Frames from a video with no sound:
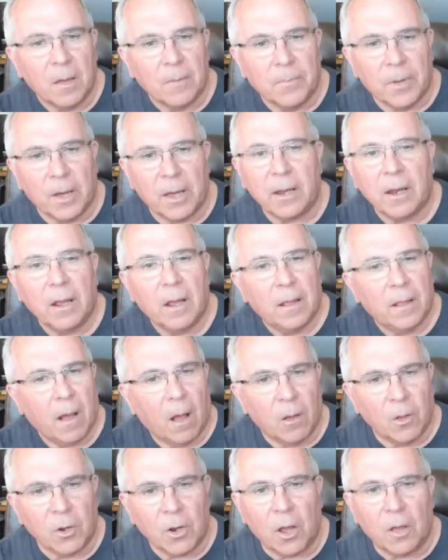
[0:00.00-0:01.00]
But
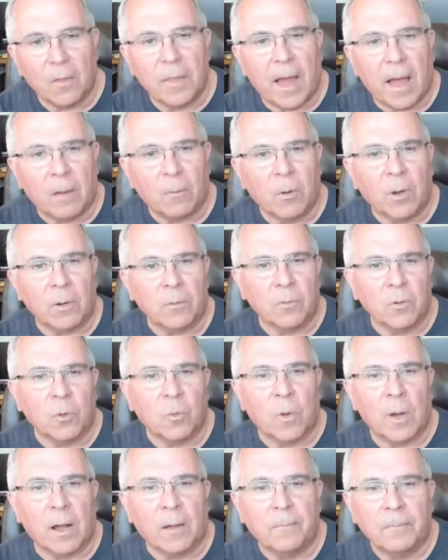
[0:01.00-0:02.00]
all in all, that went real
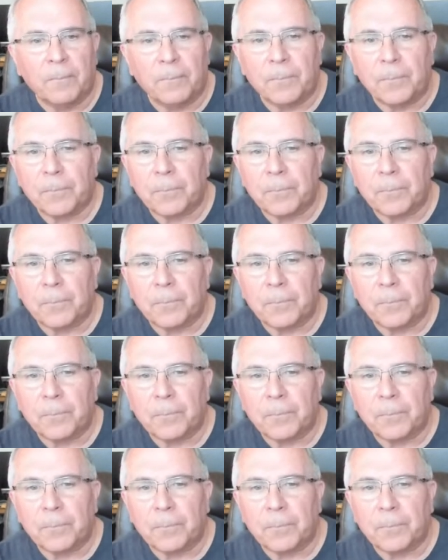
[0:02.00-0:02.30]
well.